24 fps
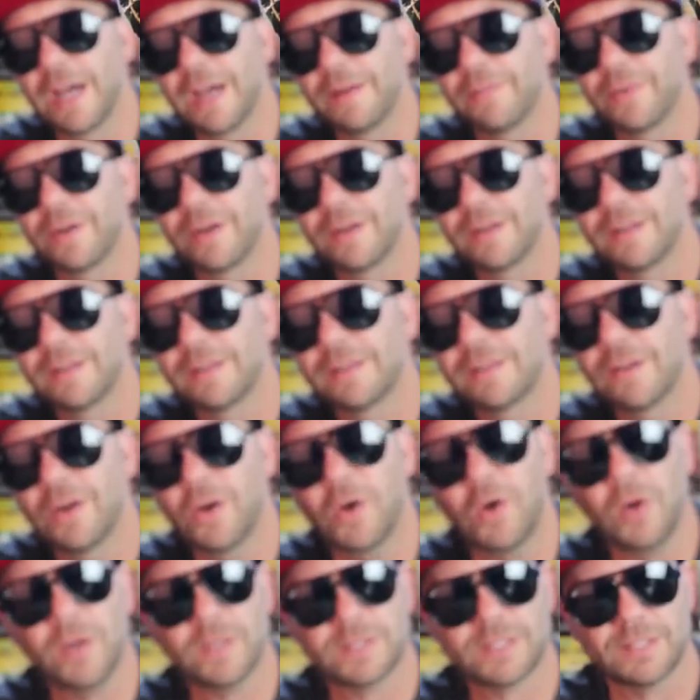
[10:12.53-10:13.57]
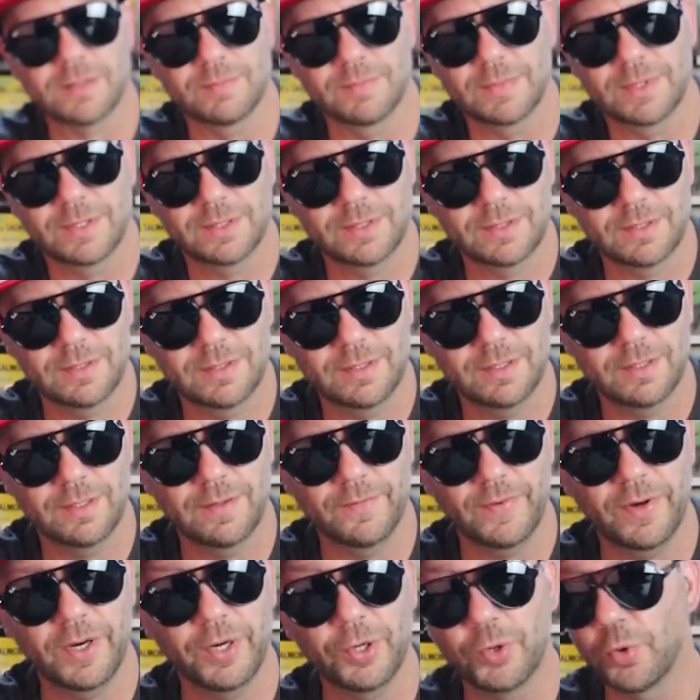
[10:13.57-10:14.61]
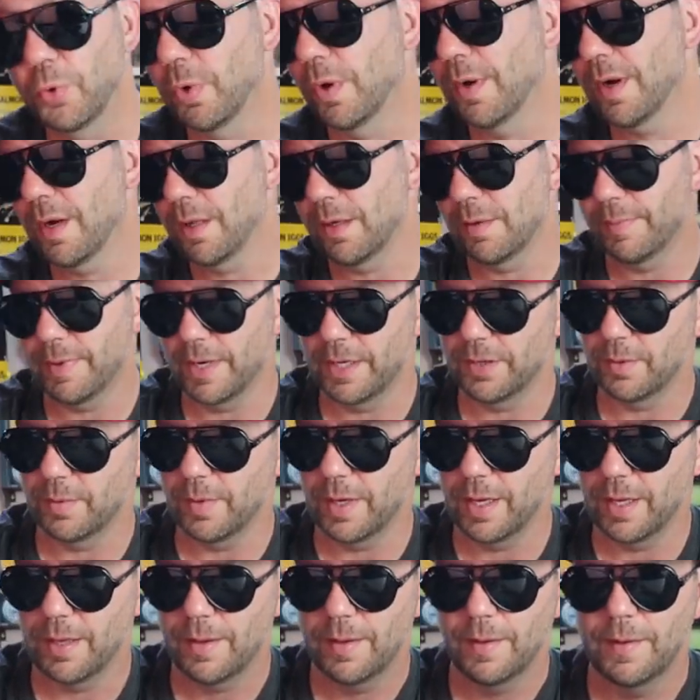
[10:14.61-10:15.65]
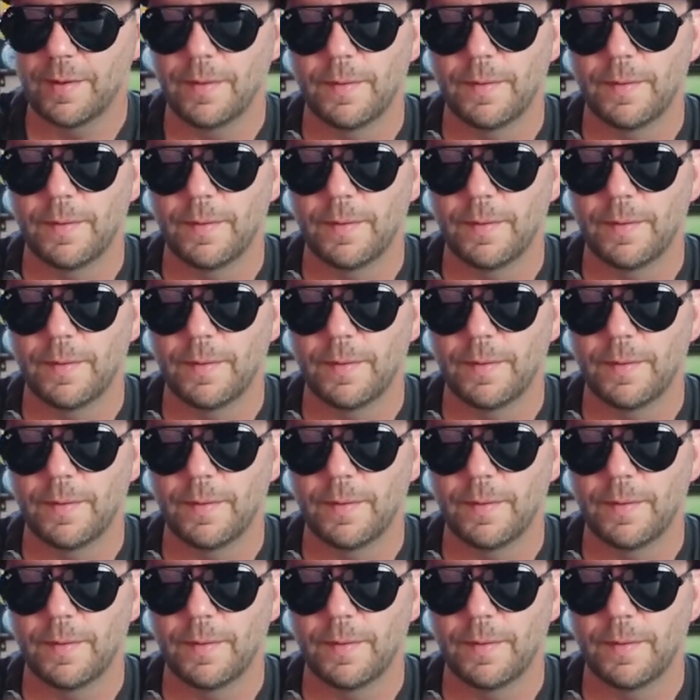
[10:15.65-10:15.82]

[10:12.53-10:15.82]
Diver. Awesome. A very cool color, by the way.